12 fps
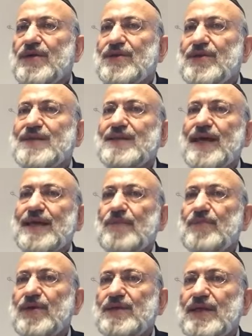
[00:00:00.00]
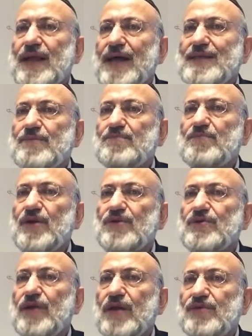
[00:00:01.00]
Just like a person has
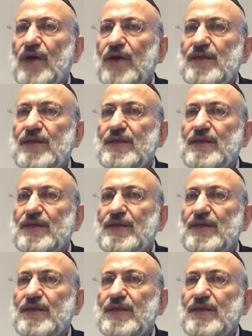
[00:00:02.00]
personal doctor,